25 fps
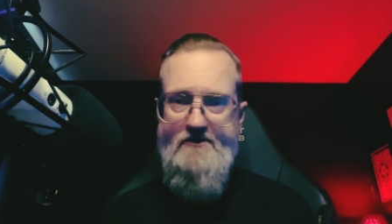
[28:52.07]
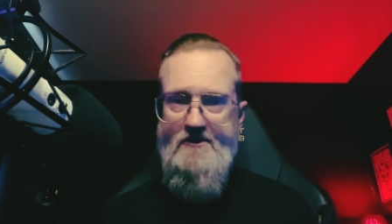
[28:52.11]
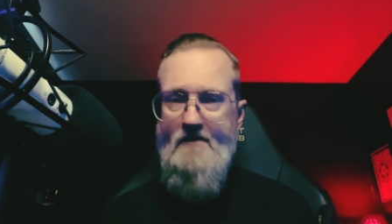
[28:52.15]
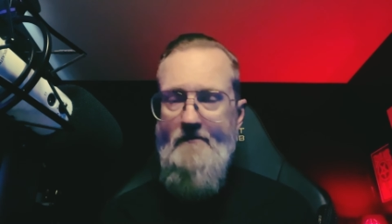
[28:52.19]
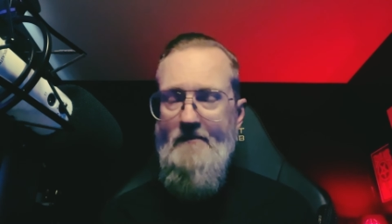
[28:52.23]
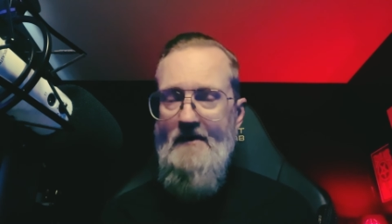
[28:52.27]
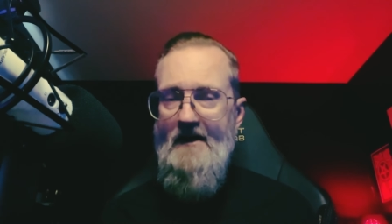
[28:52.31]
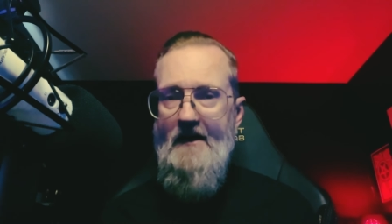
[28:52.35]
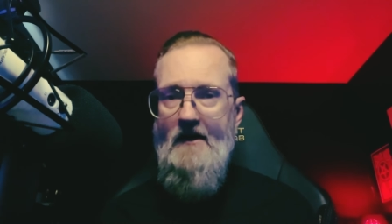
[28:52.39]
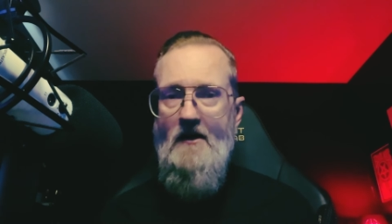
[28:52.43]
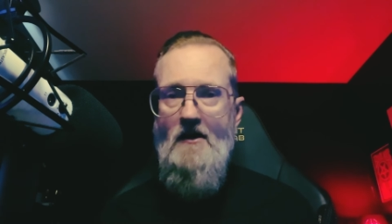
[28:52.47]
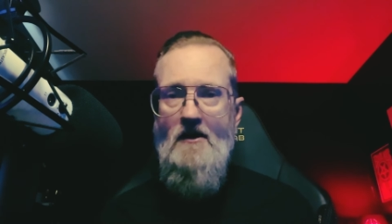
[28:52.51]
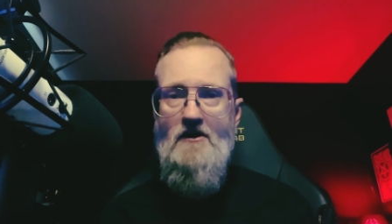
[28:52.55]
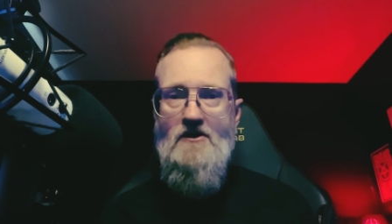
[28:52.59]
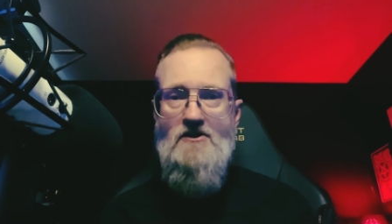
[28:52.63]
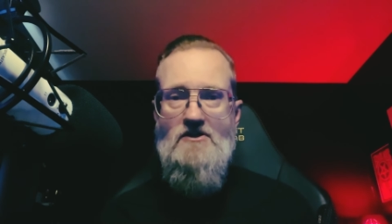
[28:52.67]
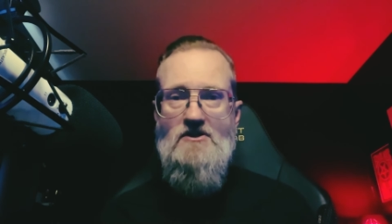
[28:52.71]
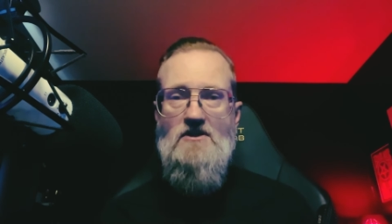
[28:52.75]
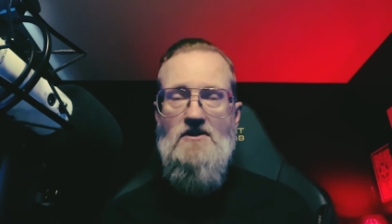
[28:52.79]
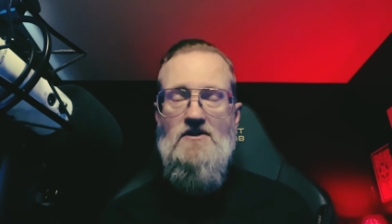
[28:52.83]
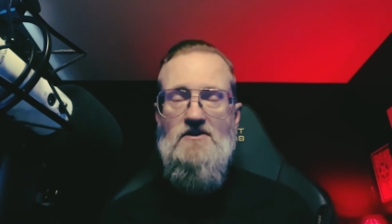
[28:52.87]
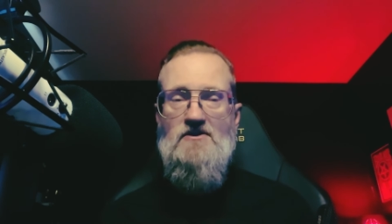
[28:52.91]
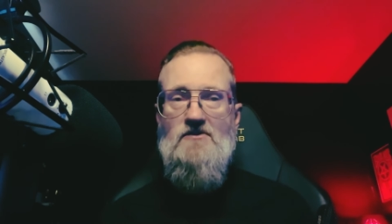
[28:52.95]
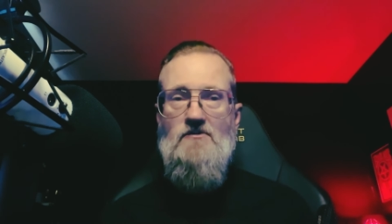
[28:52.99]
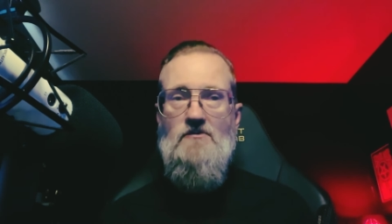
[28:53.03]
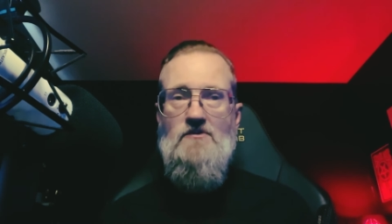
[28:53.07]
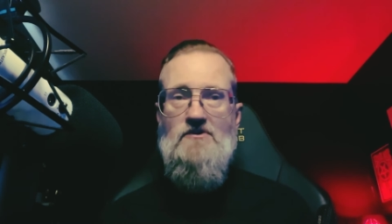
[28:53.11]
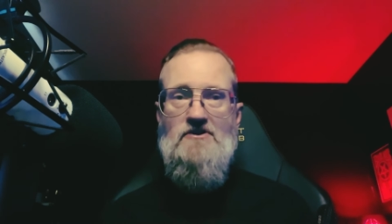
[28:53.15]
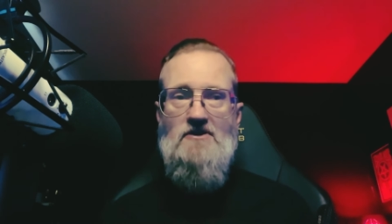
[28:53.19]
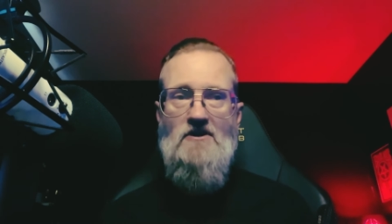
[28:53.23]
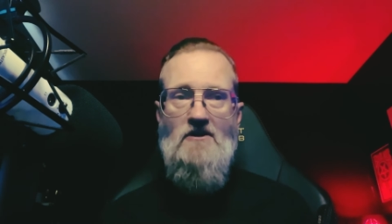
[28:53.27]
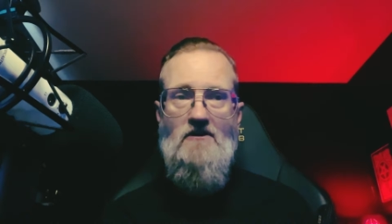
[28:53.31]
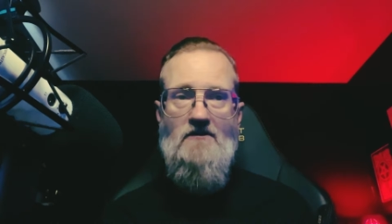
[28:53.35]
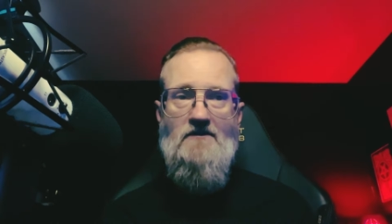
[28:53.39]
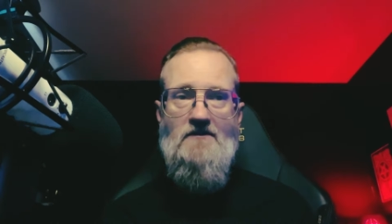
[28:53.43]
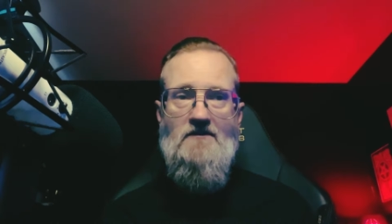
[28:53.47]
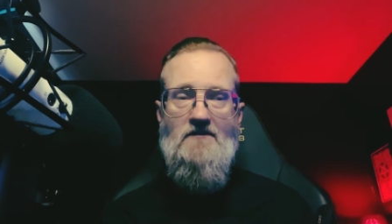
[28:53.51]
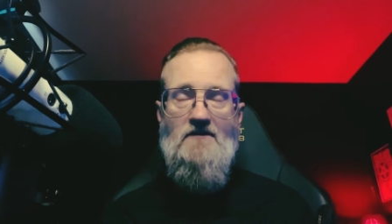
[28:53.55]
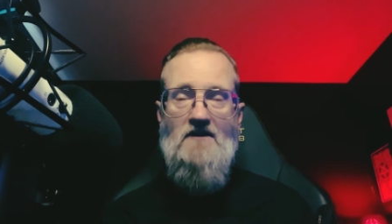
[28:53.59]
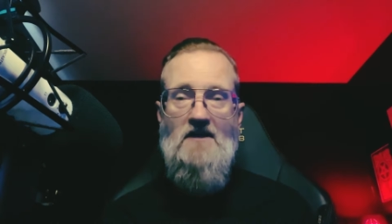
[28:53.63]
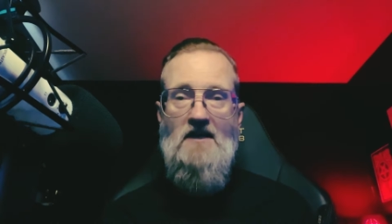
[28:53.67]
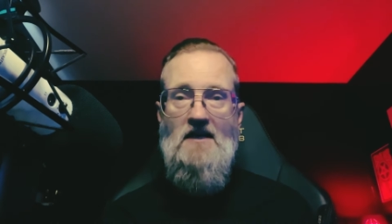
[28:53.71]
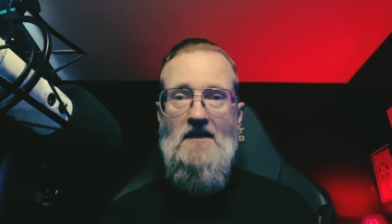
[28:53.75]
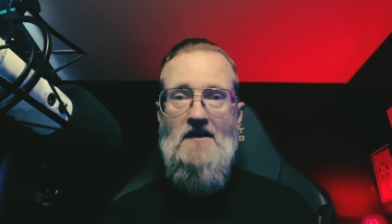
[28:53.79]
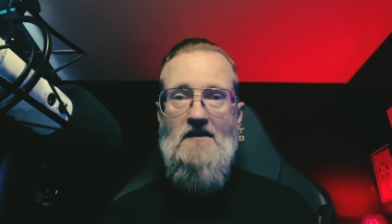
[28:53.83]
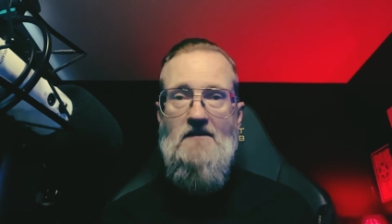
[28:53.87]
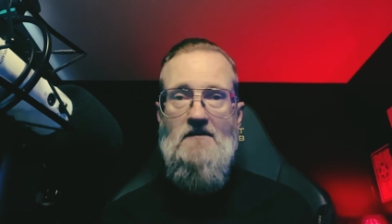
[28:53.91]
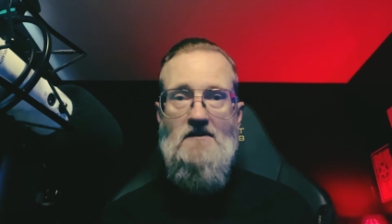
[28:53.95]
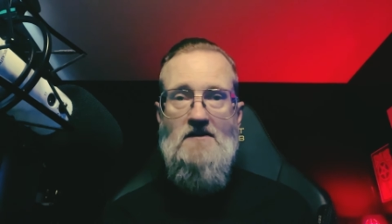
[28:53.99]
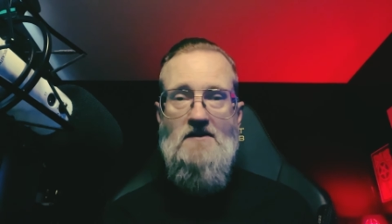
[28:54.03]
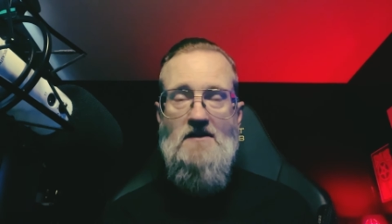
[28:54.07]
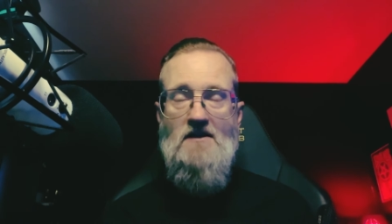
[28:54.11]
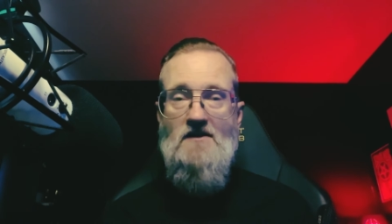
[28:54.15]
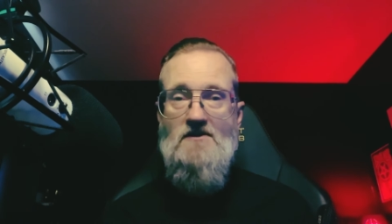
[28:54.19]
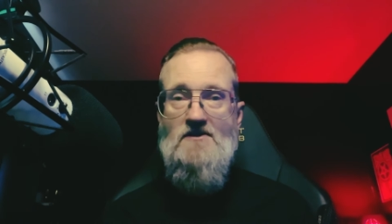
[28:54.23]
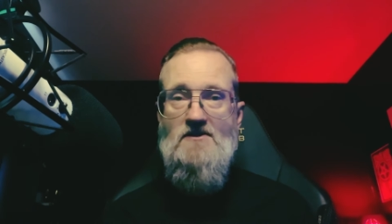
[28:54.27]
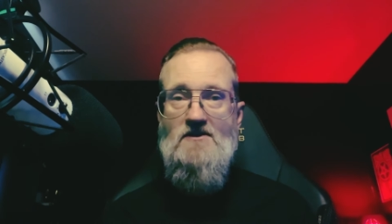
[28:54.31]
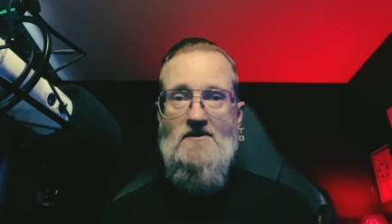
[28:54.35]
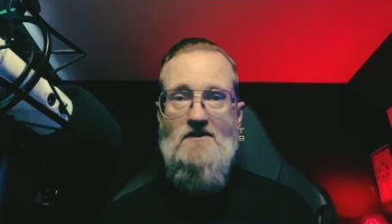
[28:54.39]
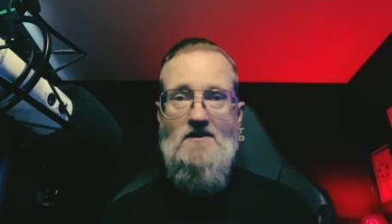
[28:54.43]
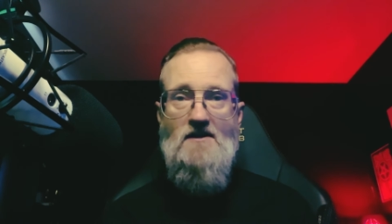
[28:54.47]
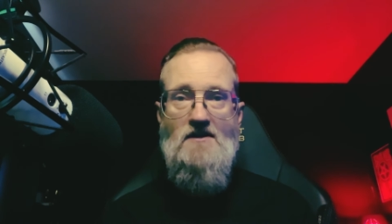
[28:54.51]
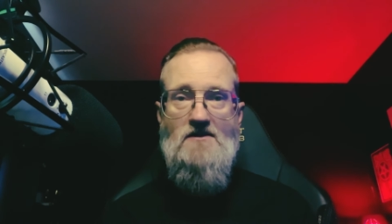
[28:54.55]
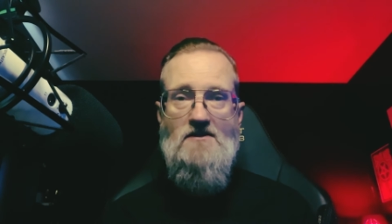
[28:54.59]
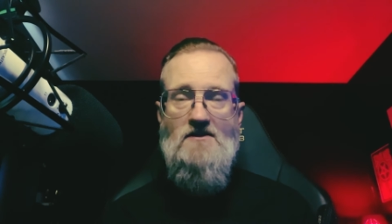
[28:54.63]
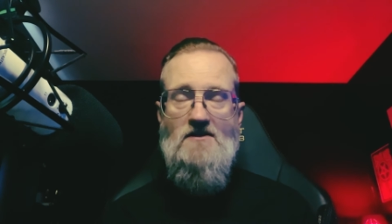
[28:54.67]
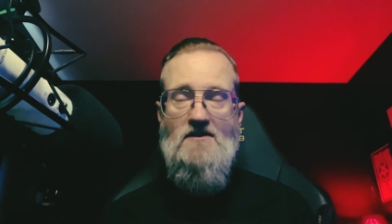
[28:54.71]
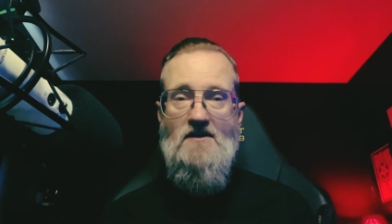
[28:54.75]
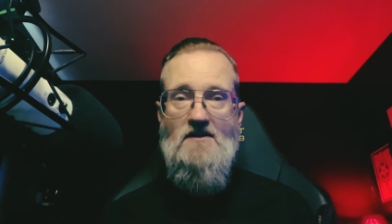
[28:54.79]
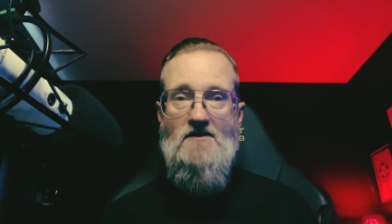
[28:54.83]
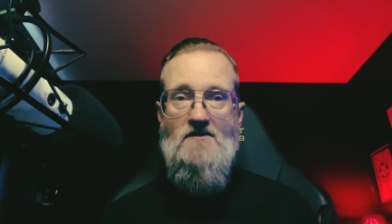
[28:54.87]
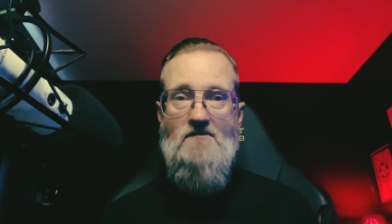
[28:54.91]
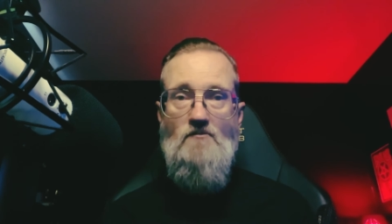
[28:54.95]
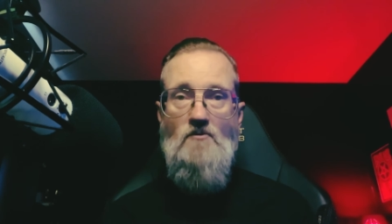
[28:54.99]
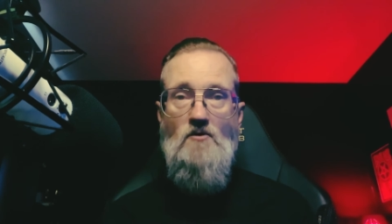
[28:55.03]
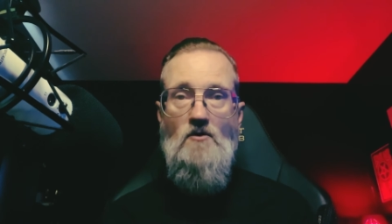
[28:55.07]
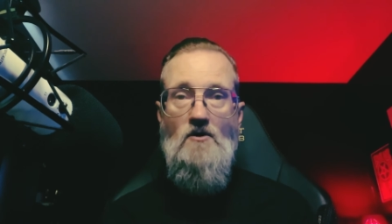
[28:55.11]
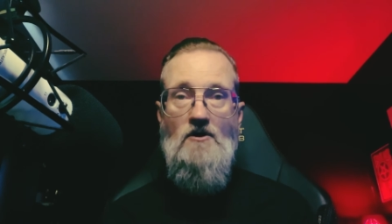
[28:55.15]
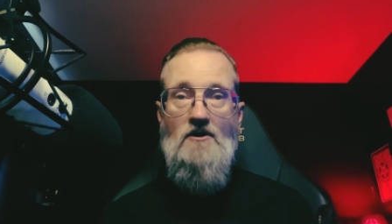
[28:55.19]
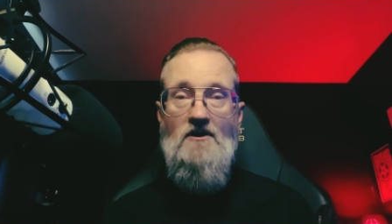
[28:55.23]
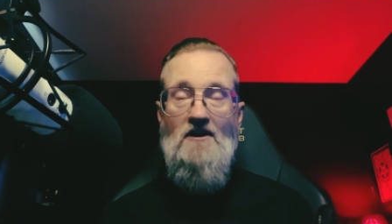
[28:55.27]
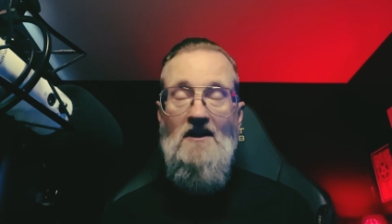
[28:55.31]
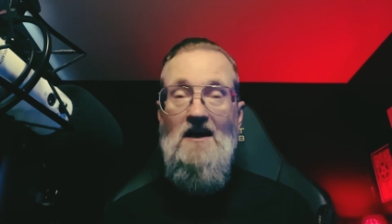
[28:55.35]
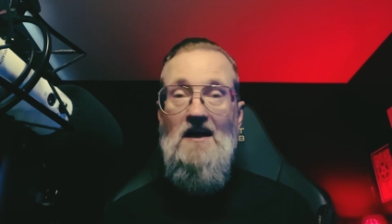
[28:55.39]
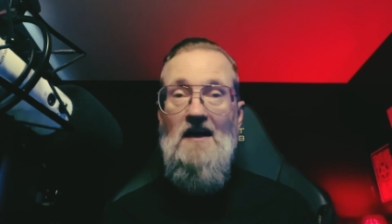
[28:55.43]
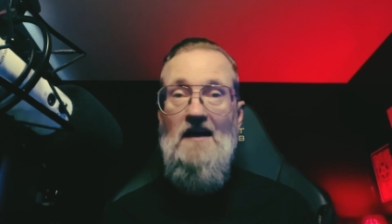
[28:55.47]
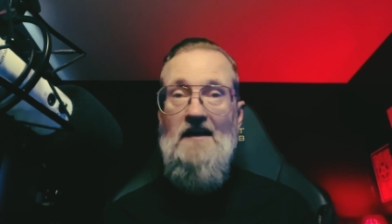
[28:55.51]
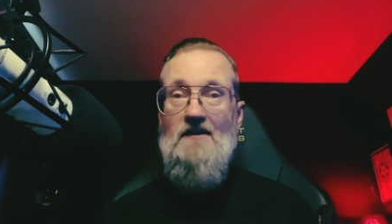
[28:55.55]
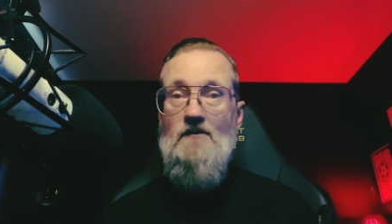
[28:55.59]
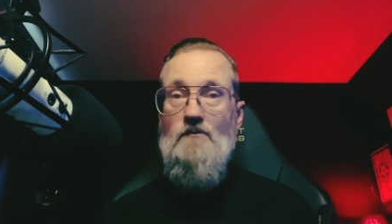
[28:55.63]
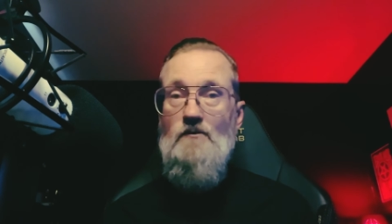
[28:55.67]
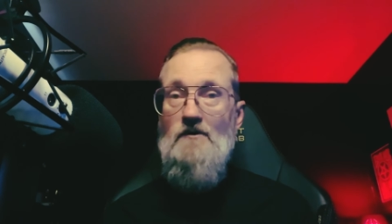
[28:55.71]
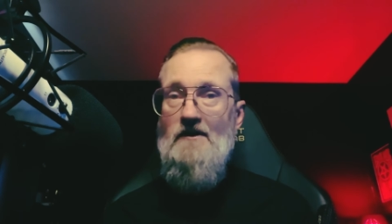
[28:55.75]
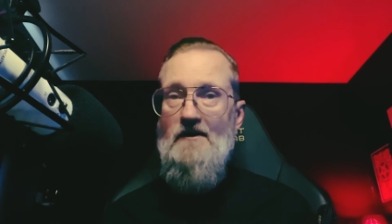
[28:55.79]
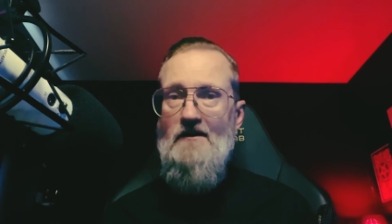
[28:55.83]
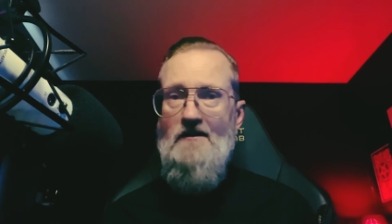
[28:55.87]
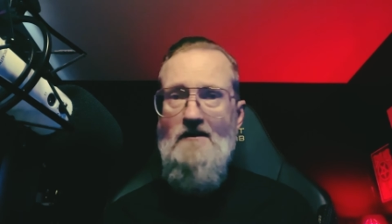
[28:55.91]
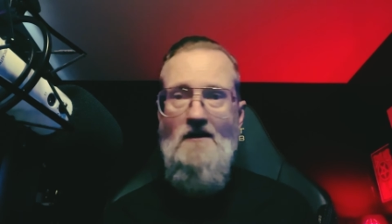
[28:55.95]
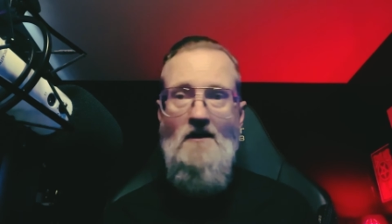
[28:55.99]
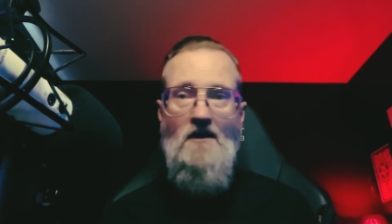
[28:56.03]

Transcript: Our biology is a result of like it's it's it's more in line with